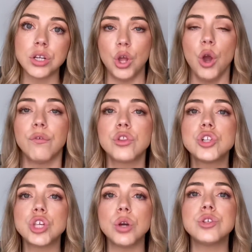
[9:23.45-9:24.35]
for the
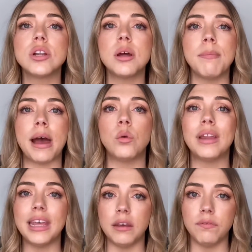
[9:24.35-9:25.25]
total amount
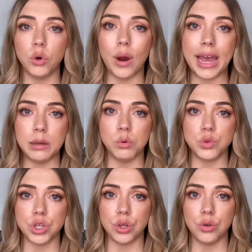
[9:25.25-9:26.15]
if you're able to.